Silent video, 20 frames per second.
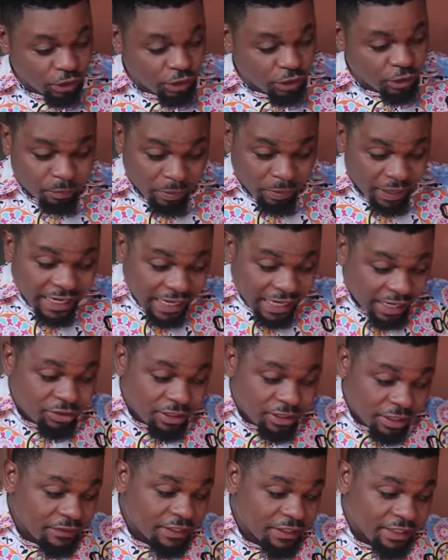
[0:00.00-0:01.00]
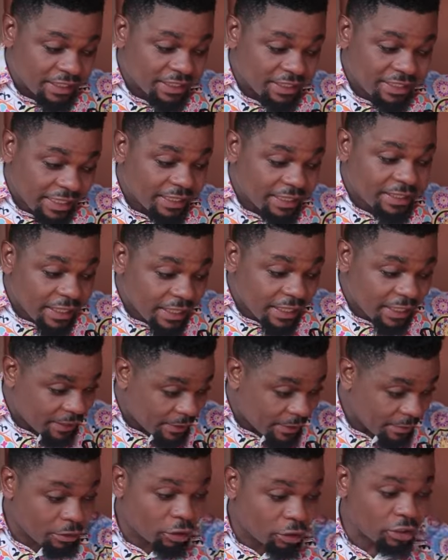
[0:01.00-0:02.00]
not pack out everything inside here.
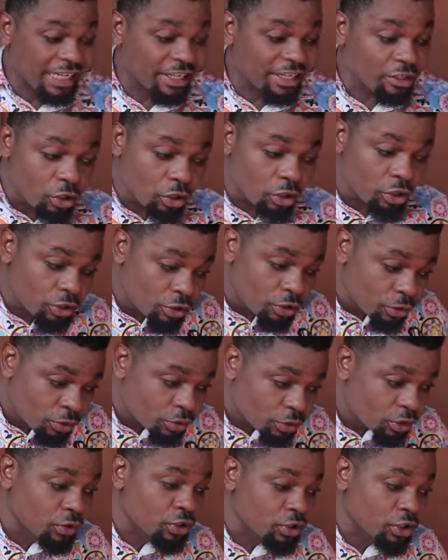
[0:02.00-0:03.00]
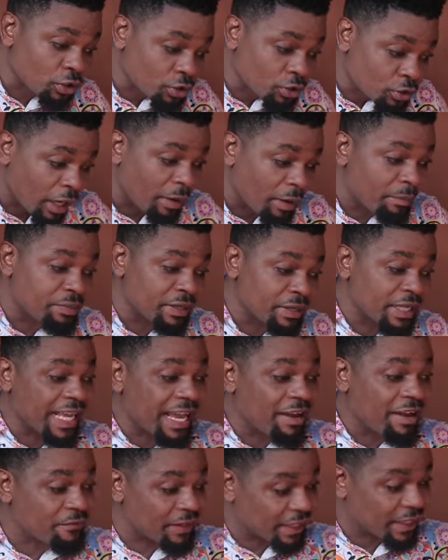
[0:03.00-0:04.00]
Because I know you. You just go and bring
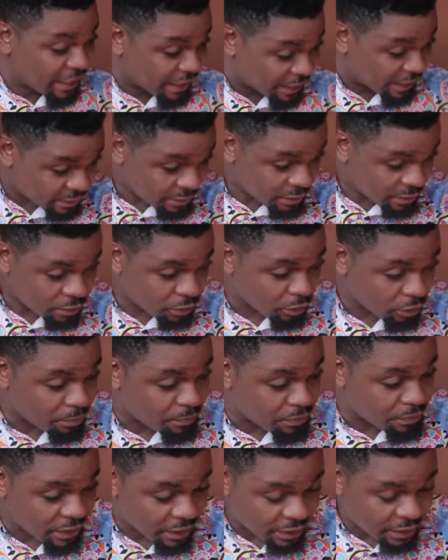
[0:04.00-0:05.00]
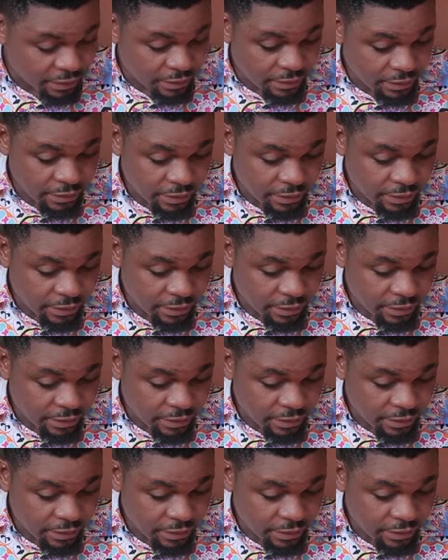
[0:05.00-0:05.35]
everything. Dump here.